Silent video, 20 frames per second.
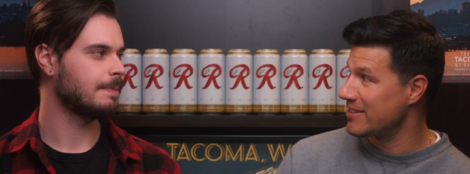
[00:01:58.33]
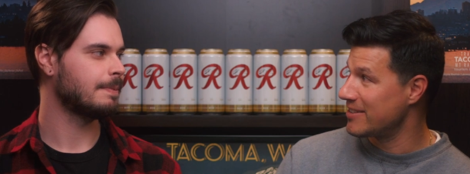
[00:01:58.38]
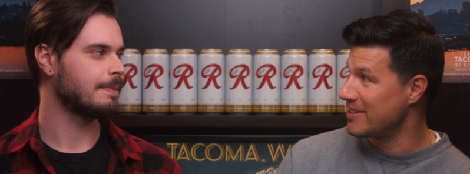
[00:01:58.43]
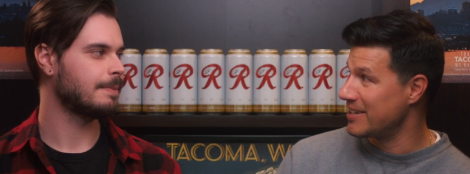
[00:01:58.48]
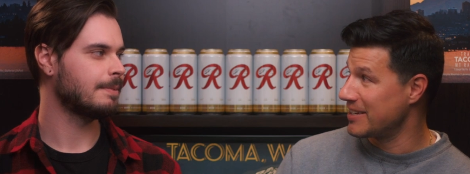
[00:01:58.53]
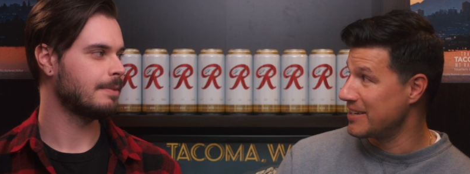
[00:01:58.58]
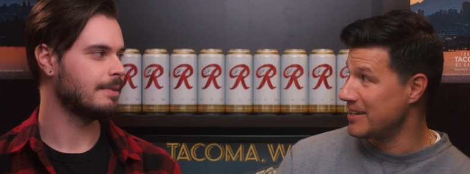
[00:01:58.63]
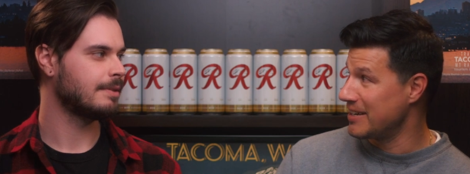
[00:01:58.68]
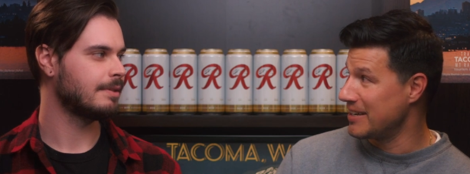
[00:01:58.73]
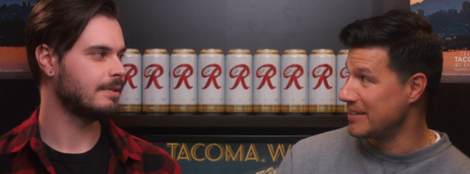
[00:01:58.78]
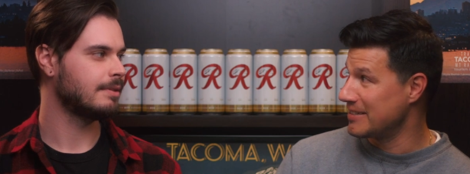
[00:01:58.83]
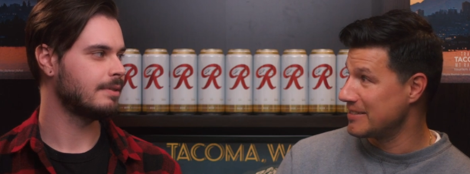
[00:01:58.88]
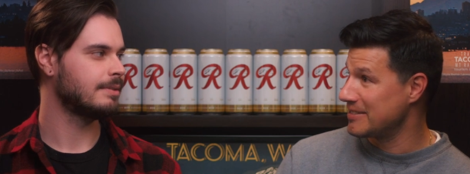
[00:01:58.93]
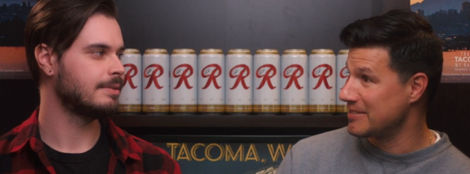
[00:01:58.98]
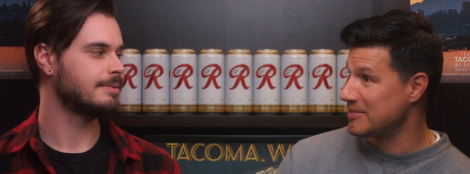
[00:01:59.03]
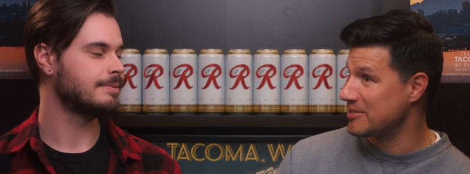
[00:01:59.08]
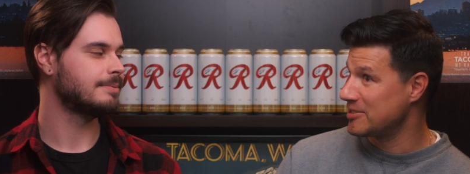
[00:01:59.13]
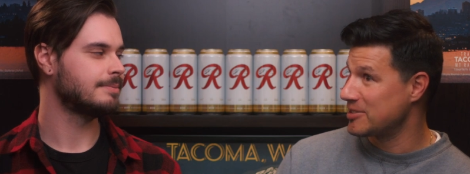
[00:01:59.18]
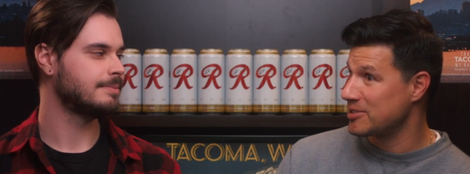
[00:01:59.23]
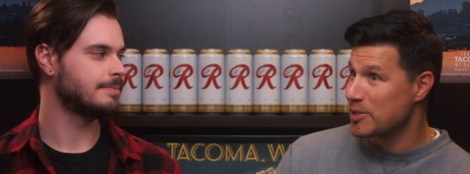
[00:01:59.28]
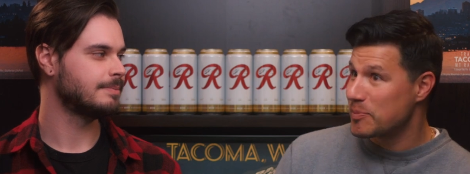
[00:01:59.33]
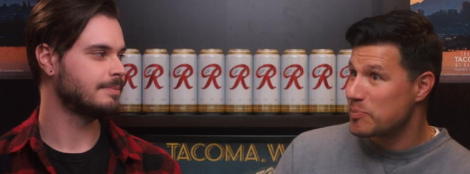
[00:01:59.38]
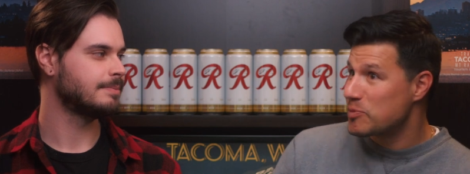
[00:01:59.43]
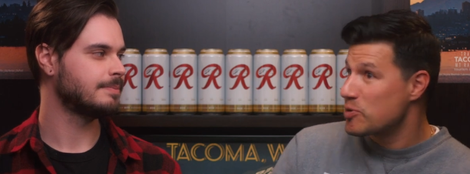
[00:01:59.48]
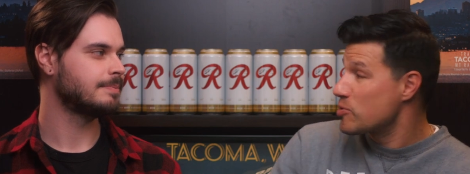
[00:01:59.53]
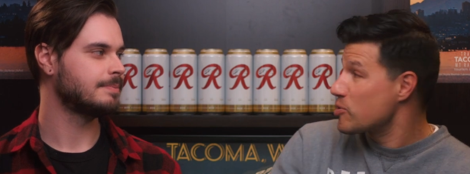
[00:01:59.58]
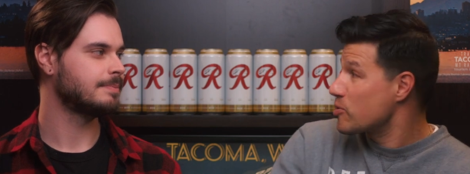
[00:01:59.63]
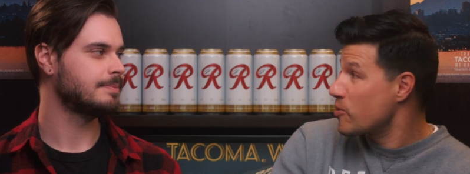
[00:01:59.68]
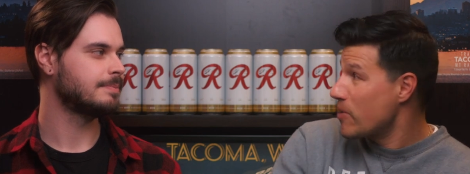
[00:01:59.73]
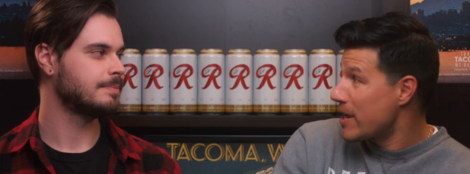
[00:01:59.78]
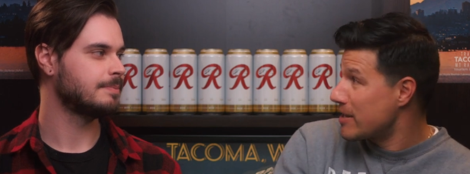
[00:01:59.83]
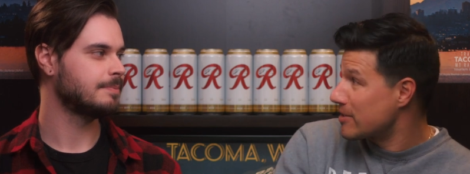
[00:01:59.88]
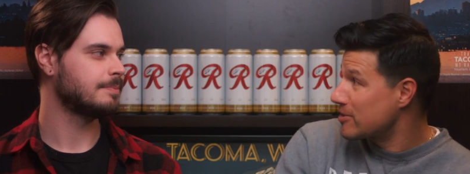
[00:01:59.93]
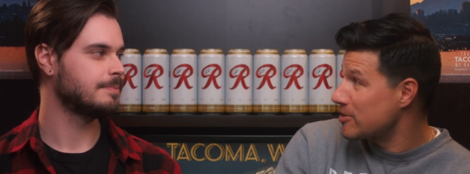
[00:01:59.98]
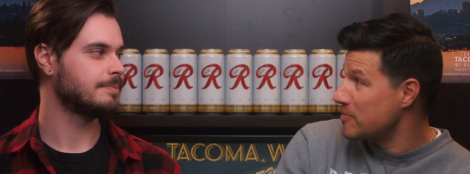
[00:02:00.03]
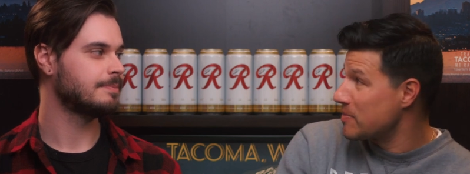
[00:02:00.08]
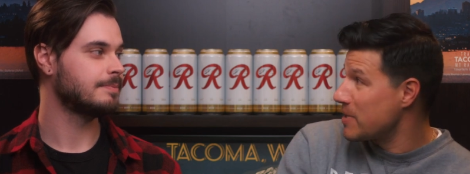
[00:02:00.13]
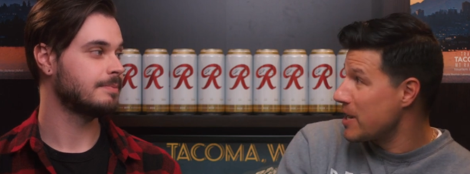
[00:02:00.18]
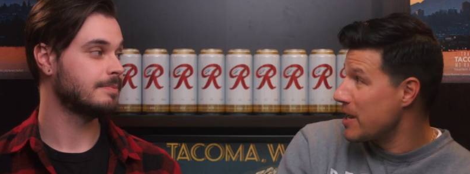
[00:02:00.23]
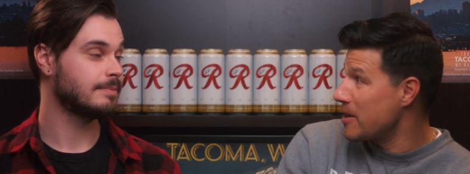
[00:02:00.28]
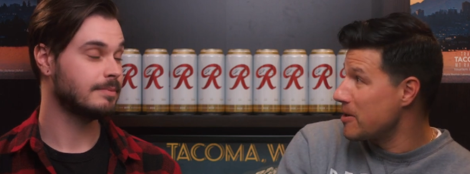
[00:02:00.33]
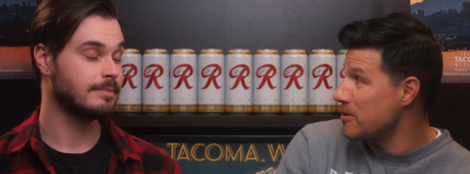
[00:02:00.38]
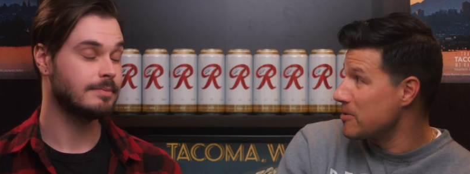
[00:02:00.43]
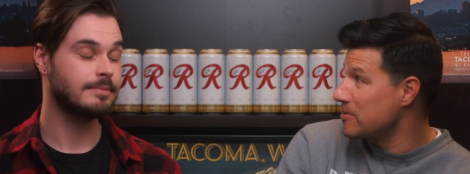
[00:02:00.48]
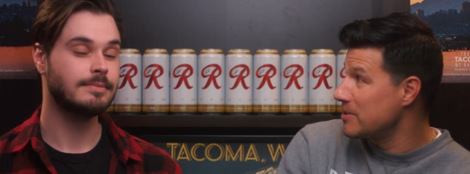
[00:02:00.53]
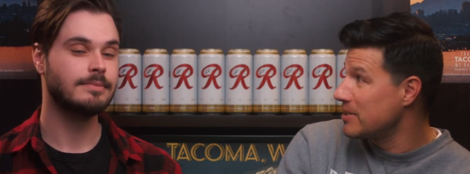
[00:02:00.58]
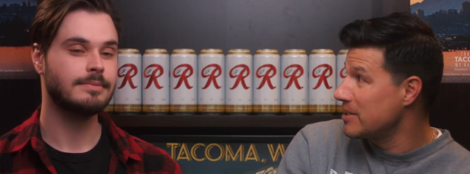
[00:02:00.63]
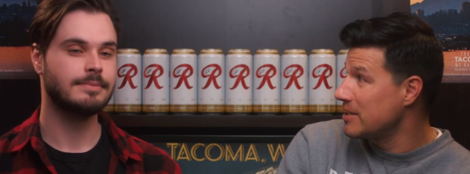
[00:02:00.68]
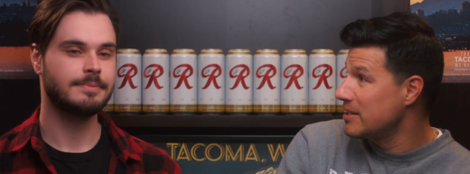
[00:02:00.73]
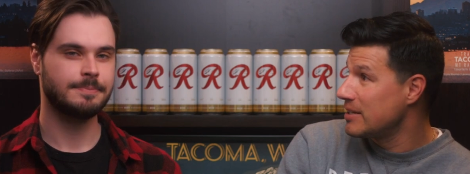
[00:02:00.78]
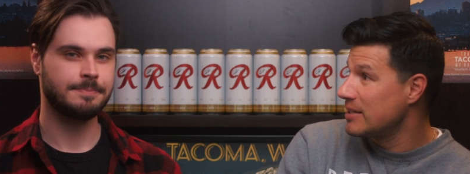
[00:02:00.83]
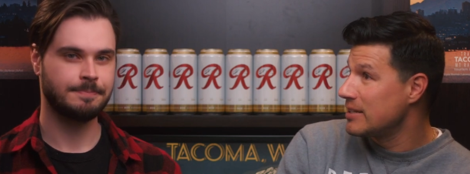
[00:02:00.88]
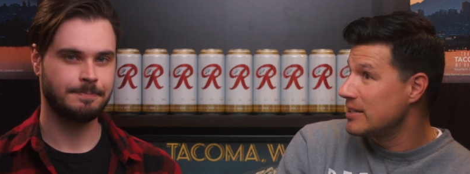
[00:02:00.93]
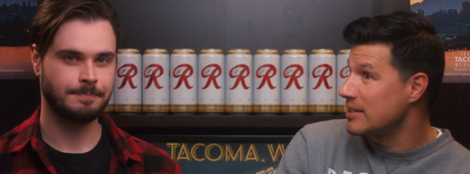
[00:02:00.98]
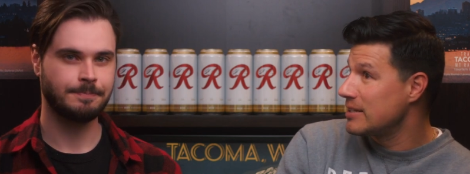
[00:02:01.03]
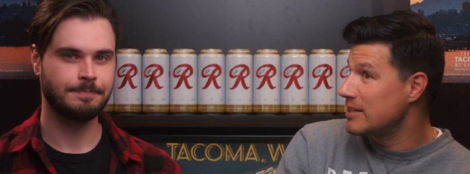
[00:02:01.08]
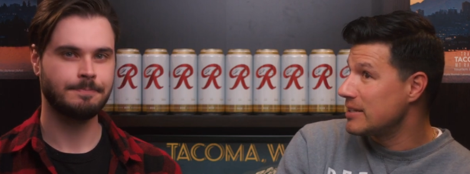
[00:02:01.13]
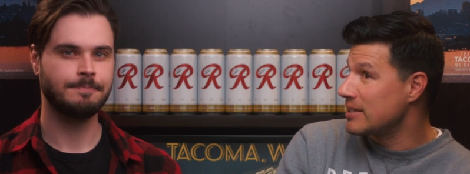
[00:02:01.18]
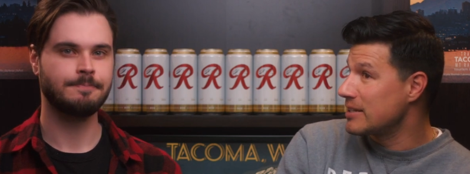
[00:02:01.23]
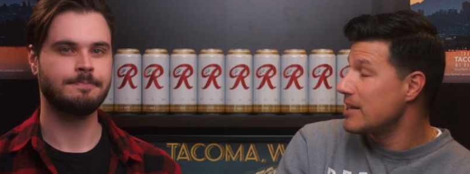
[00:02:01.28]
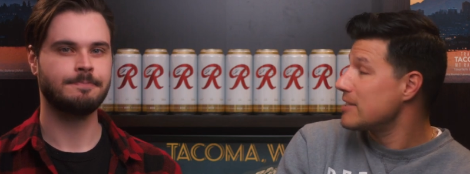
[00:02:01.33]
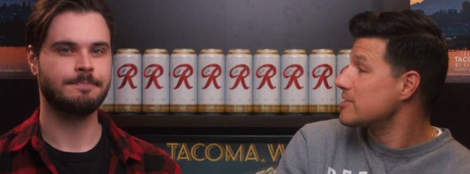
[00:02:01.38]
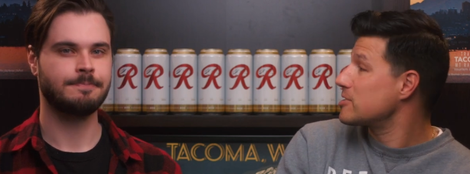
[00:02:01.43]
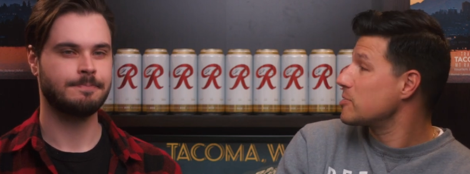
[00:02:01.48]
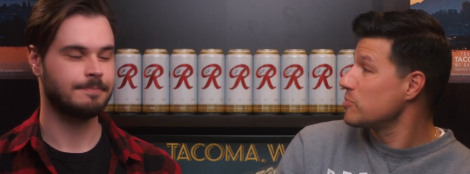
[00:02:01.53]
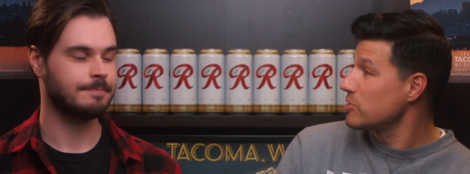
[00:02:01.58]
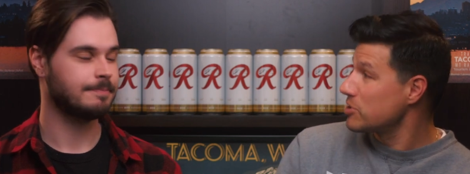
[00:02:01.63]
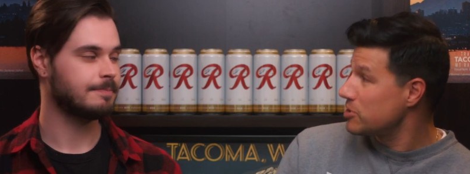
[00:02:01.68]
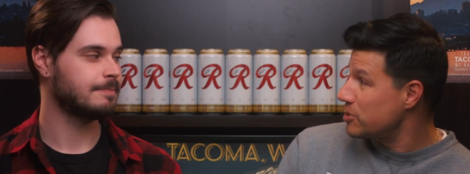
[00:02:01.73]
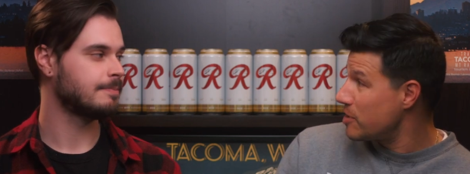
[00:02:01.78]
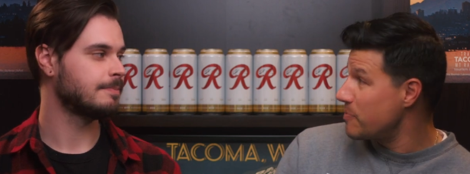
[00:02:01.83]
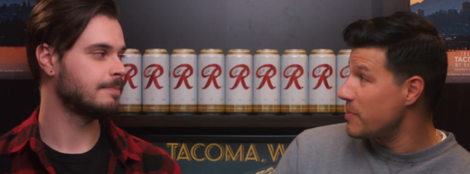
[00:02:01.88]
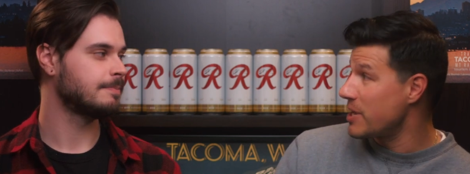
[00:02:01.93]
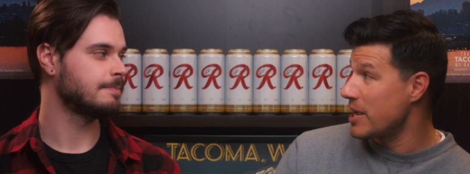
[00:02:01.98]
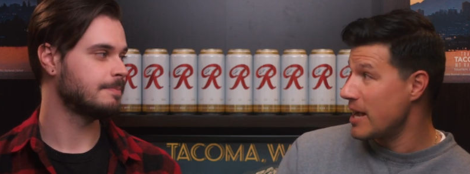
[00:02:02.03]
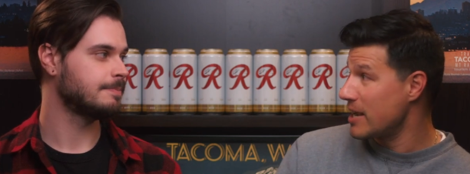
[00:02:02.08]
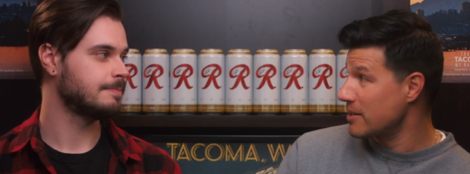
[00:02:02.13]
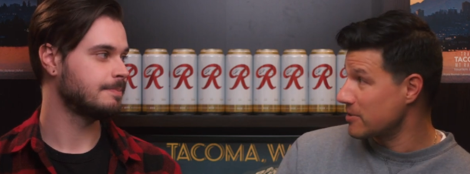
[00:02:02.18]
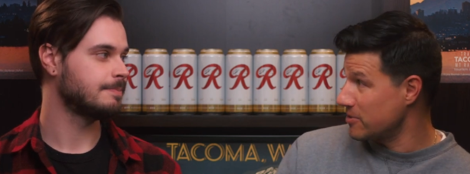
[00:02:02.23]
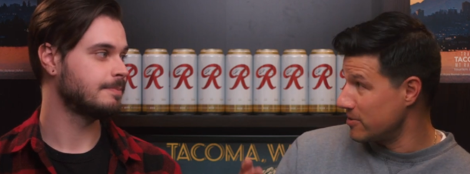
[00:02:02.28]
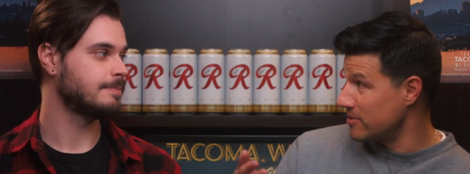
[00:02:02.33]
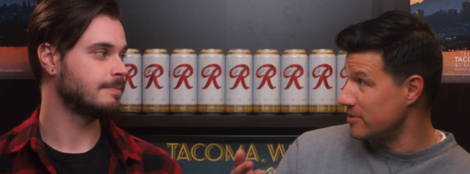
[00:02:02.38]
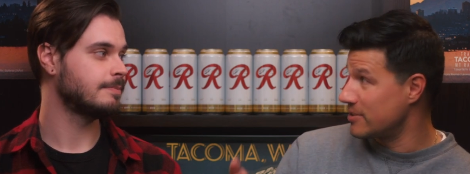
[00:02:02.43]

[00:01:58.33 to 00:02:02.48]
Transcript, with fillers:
Speaker 1: that got slipped through the cracks somehow and got some legitimate actors